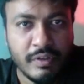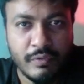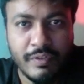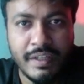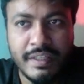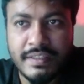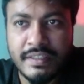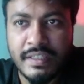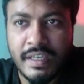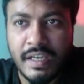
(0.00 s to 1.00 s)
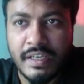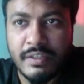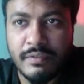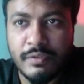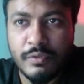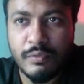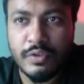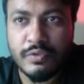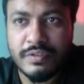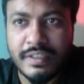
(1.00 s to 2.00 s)
really easy. And if you want
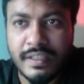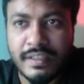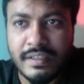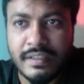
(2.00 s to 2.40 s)
to check,